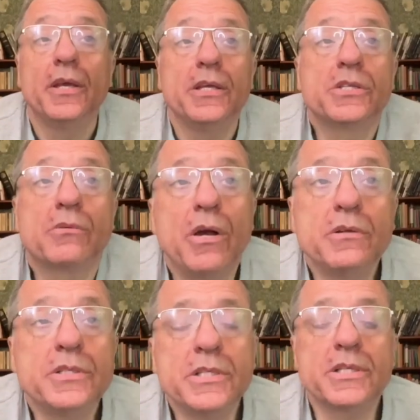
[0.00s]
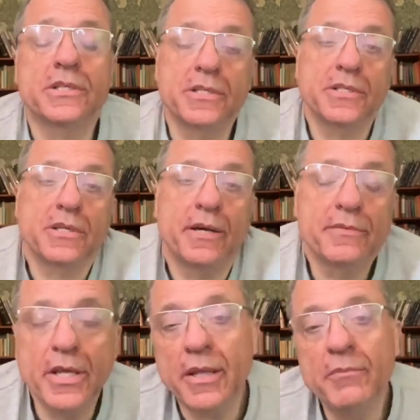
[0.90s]
He's quoted, and
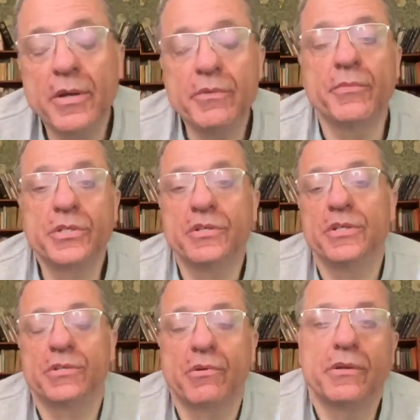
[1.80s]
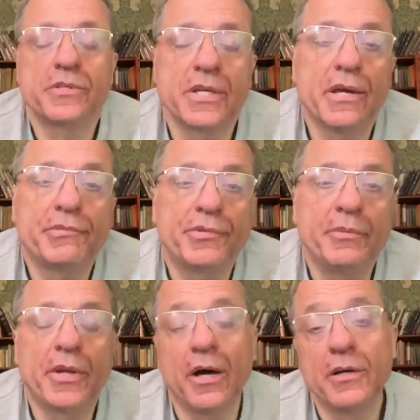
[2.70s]
I'm taking most of these quotes now
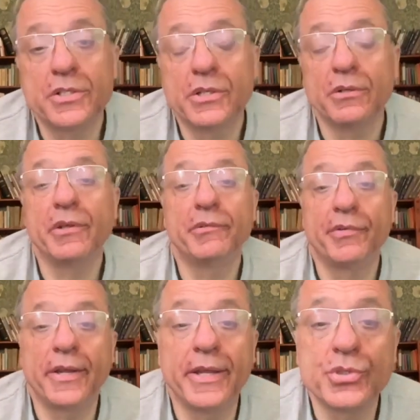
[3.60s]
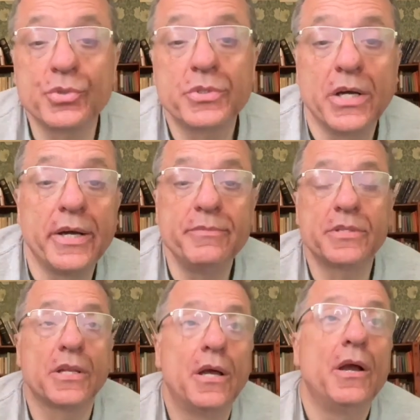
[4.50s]
from an article in the Financial Times.